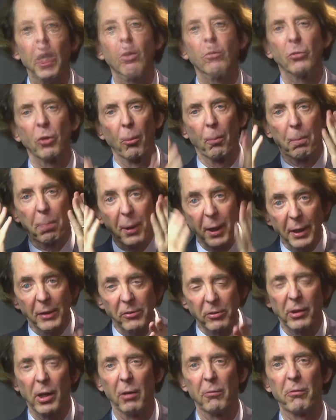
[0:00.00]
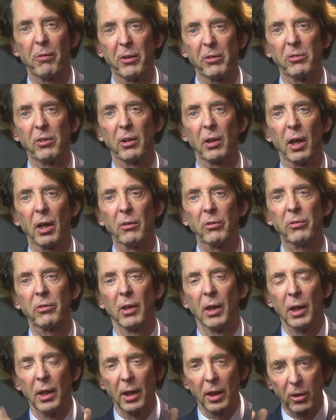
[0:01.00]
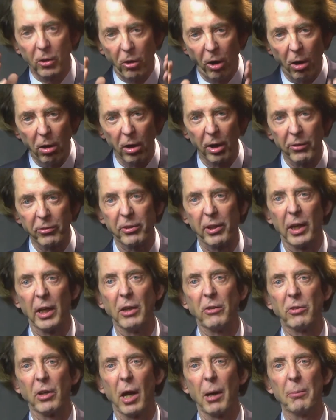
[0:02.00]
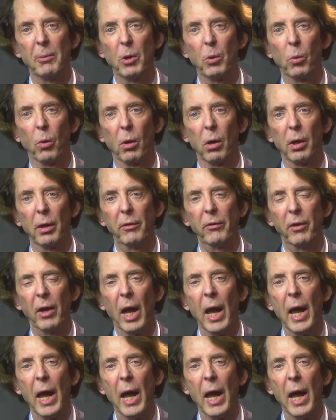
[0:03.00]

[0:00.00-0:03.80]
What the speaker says: So please come visit us, call us anytime you want,